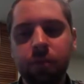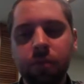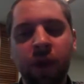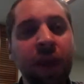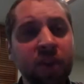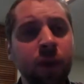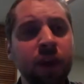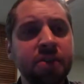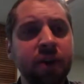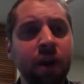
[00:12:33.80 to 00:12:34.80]
And that's why
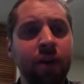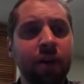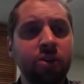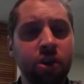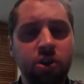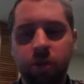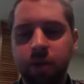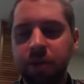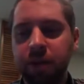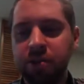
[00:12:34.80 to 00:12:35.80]
he's arguing that change should
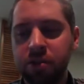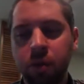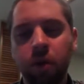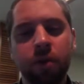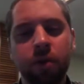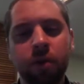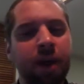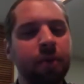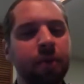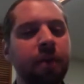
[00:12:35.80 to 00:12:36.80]
be made slowly over
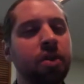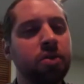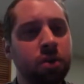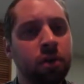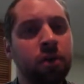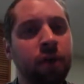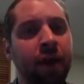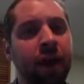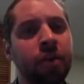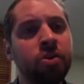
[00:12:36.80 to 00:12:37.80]
time, and that a conservative
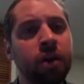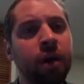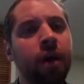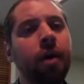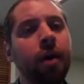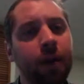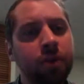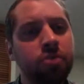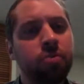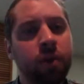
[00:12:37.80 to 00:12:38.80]
ideology
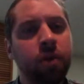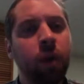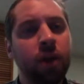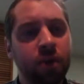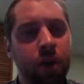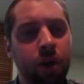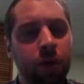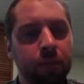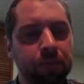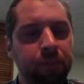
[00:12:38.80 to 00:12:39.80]
is really the way to go.
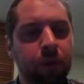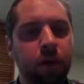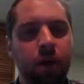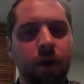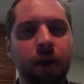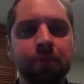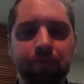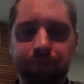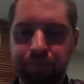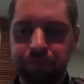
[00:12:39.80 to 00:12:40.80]
All right.
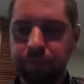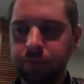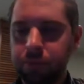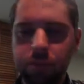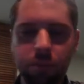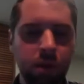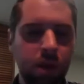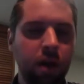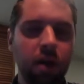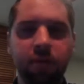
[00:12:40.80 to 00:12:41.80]

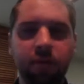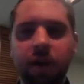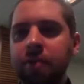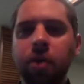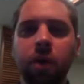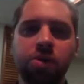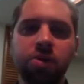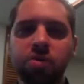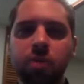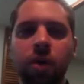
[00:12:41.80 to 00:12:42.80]
If you have any questions
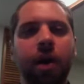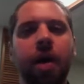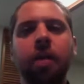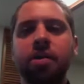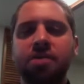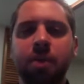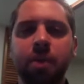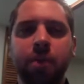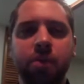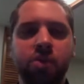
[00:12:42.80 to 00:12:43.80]
as we're going on, you can type
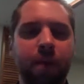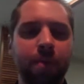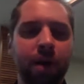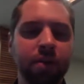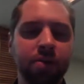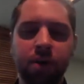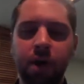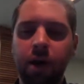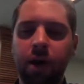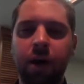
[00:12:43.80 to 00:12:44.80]
them in the chat box.
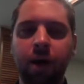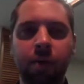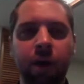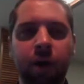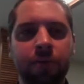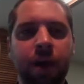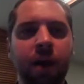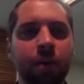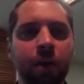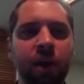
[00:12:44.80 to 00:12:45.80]
If not,
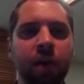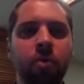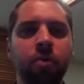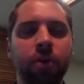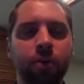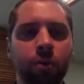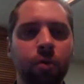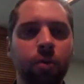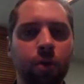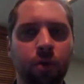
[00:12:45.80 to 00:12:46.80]
I'm going to keep moving
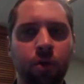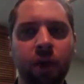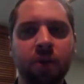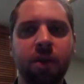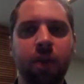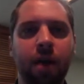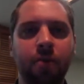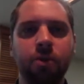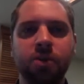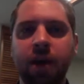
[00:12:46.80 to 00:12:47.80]
through the readings that we
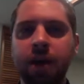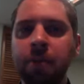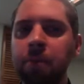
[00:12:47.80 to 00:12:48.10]
have for today.